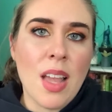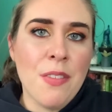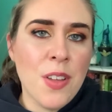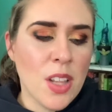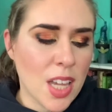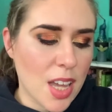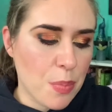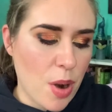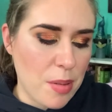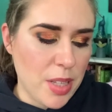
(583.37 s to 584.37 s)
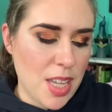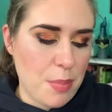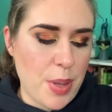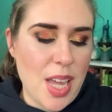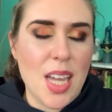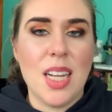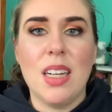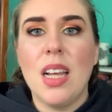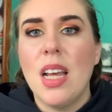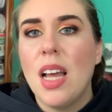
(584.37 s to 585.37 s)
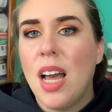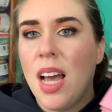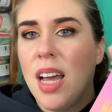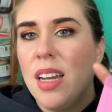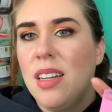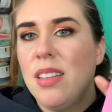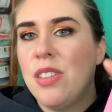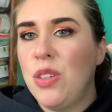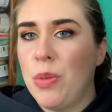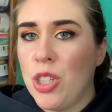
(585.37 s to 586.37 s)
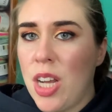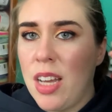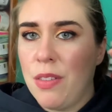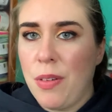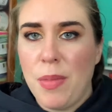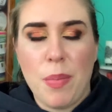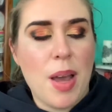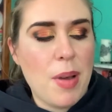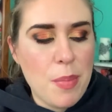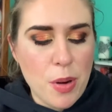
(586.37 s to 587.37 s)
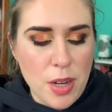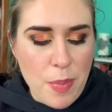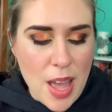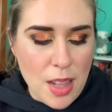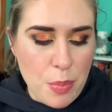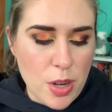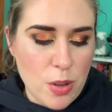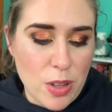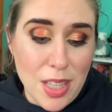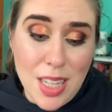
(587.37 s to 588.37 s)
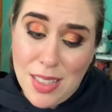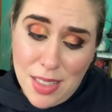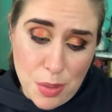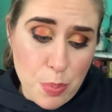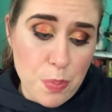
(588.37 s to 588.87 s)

I feel like I could probably hit pan on the Super Shock from the Bye Bye Birdie palette pretty quickly because it